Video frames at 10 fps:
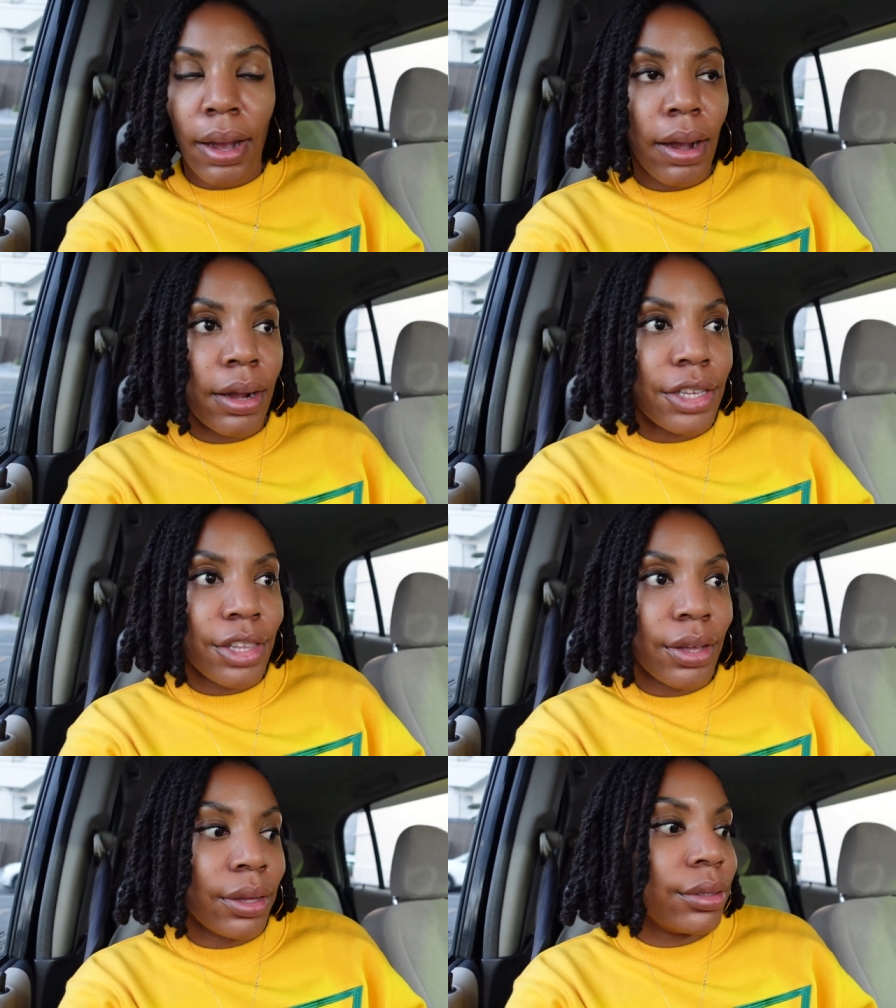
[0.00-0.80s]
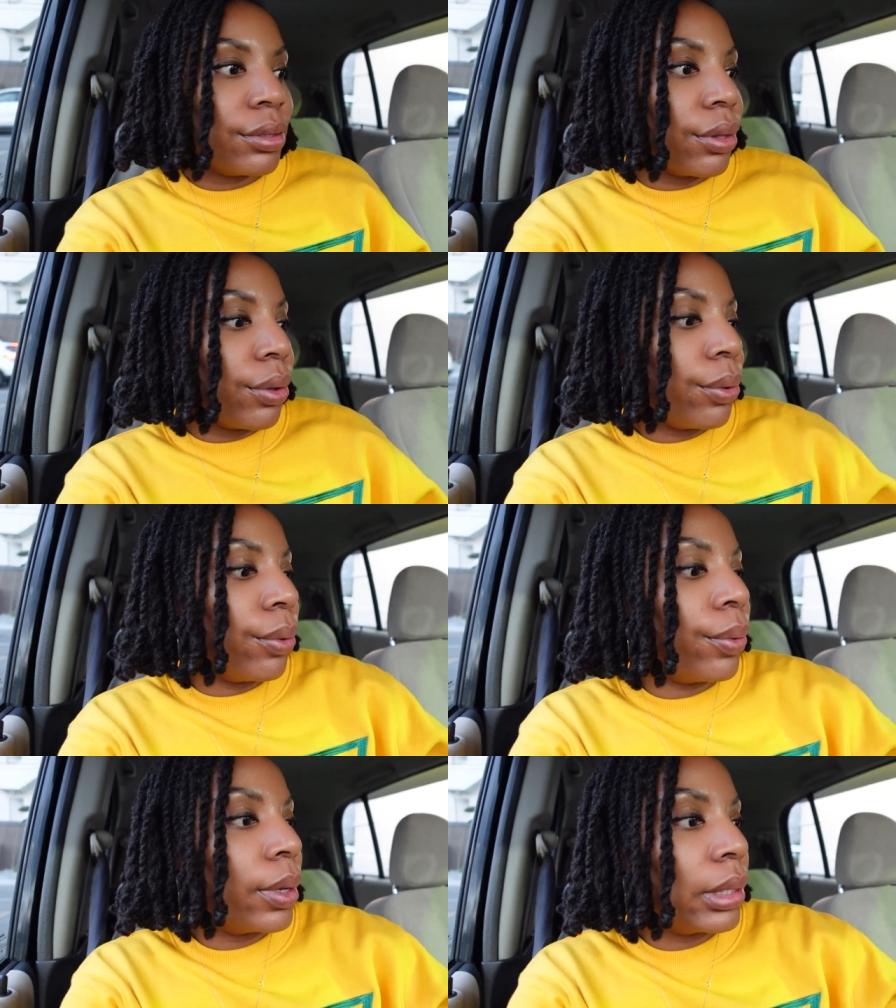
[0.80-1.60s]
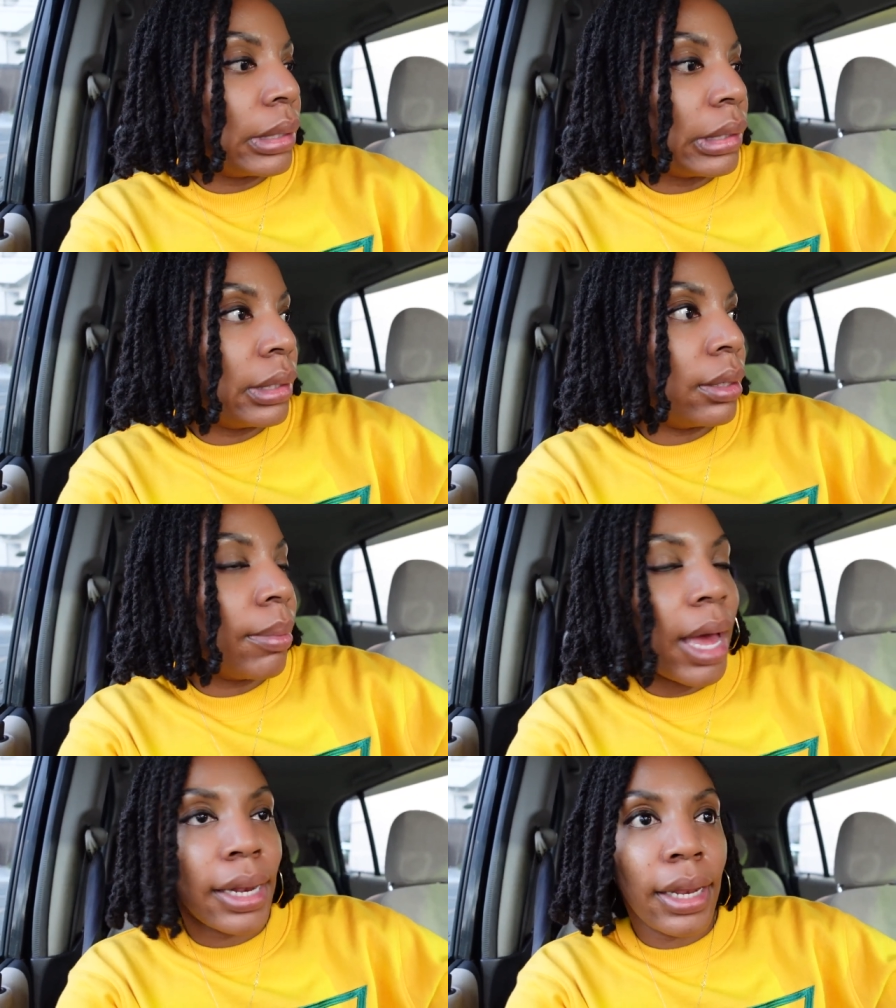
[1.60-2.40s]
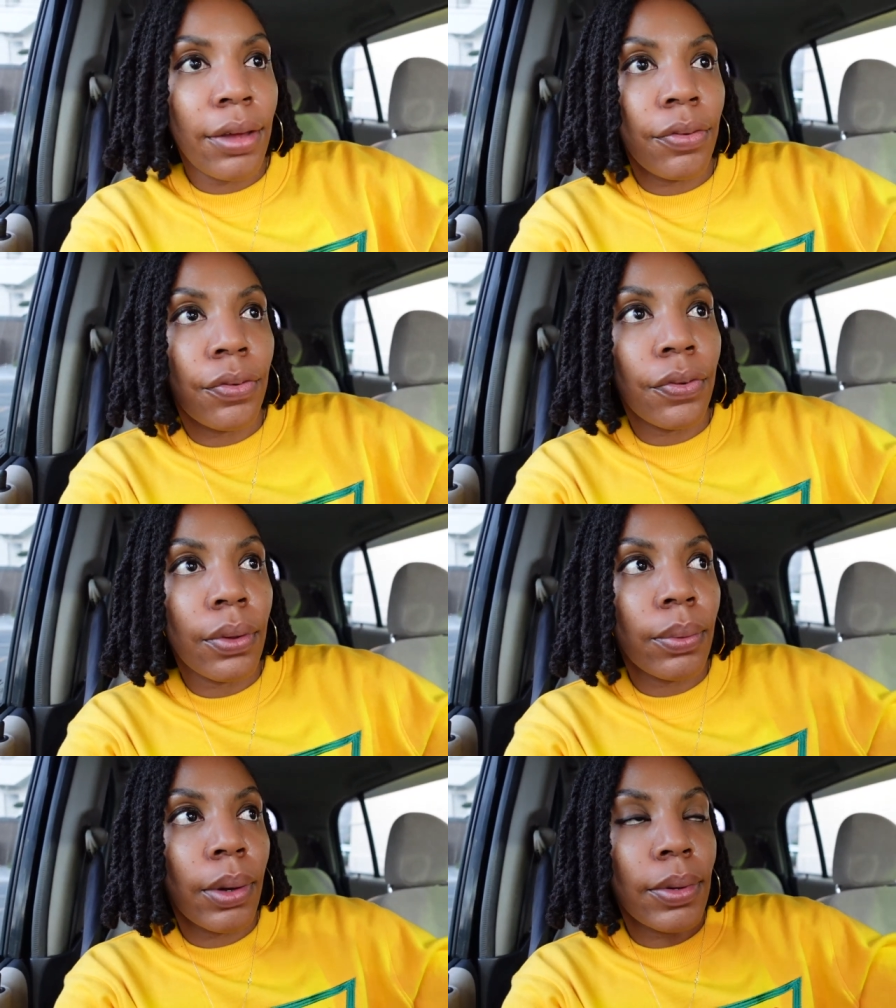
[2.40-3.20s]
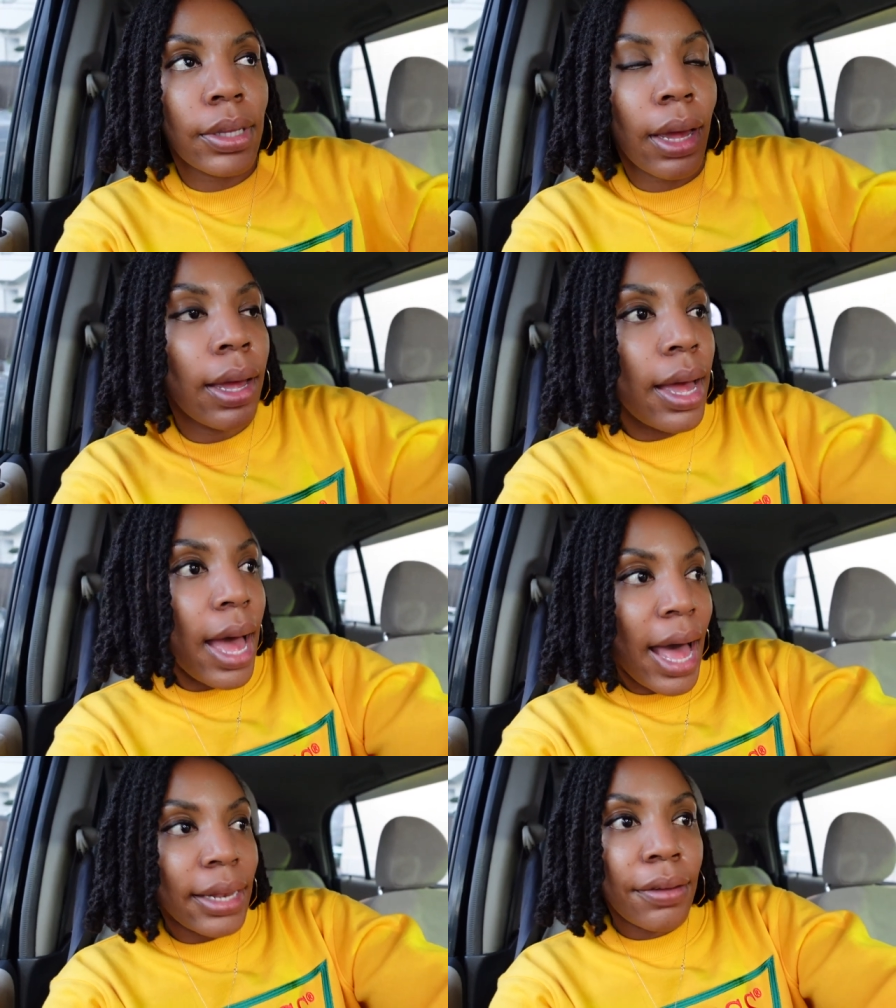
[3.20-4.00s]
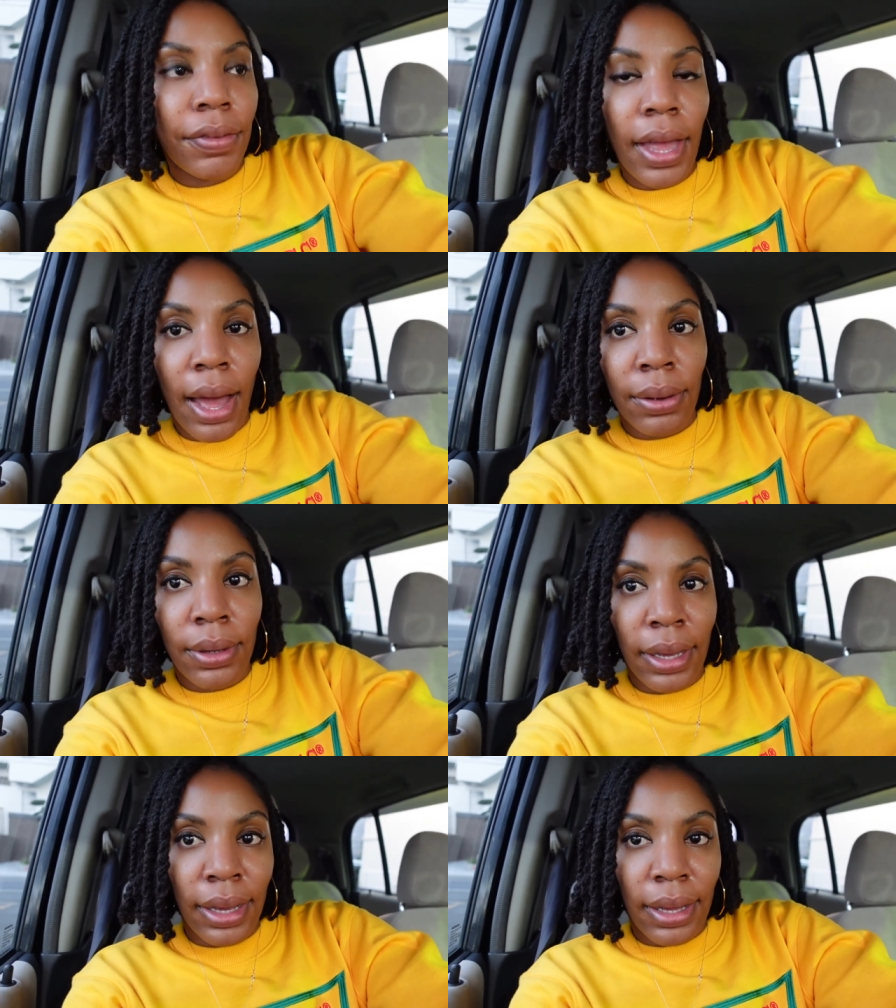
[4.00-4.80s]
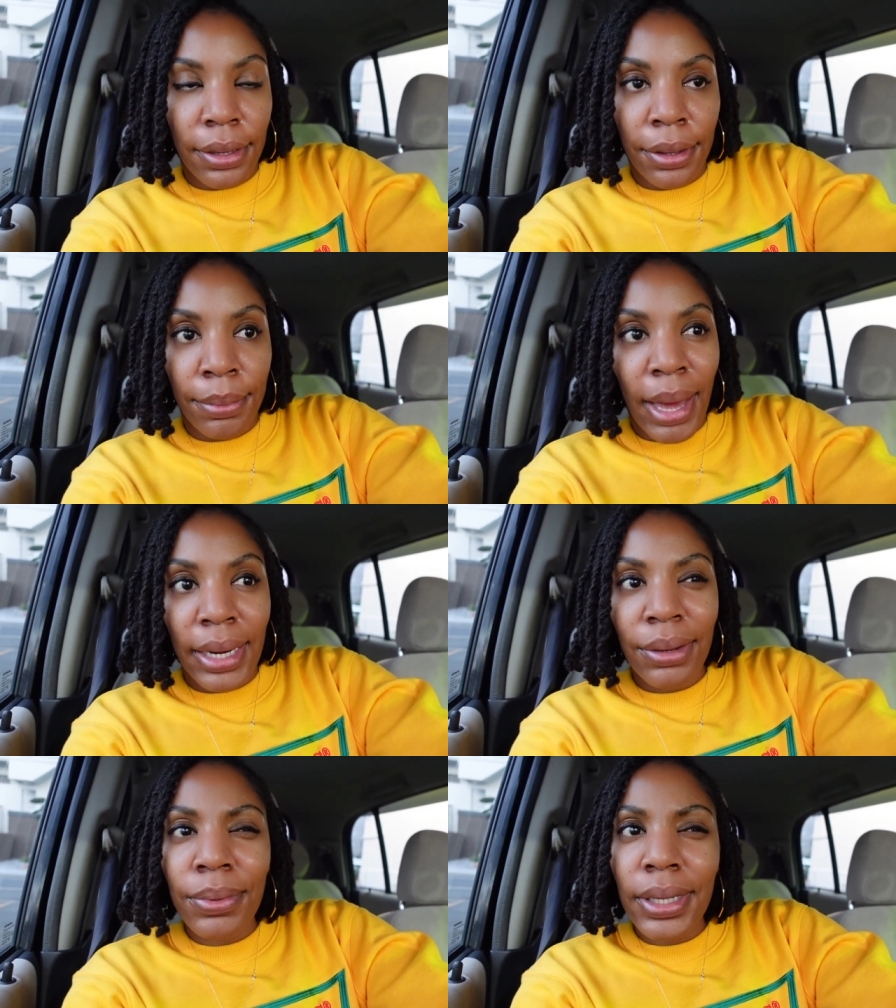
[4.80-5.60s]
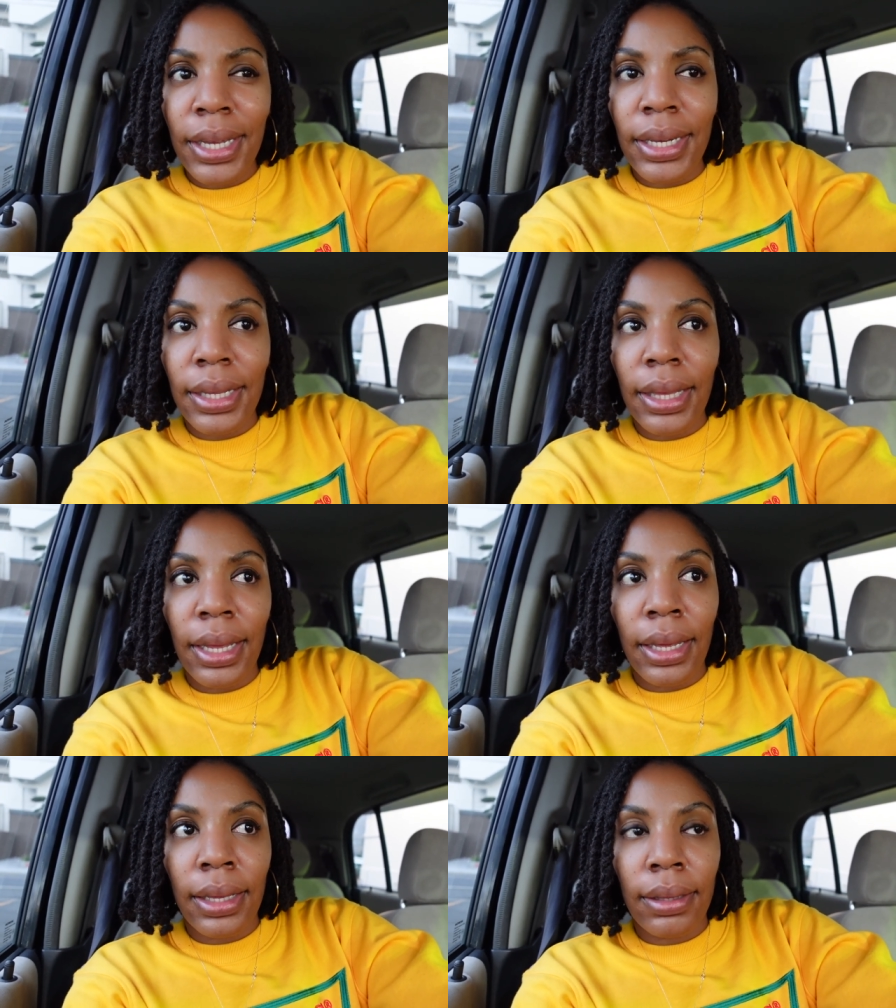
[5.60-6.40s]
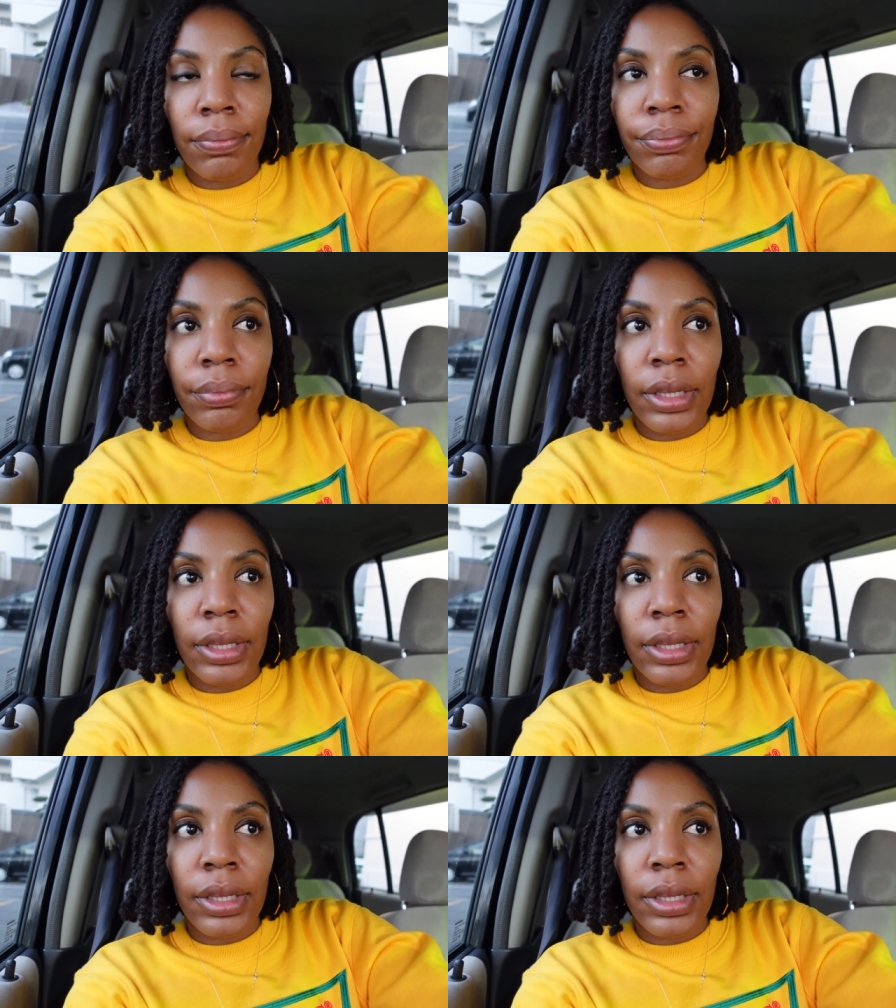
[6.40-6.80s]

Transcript: All right, y'all. So I left. Where was I? I left the outlet. I didn't really get anything.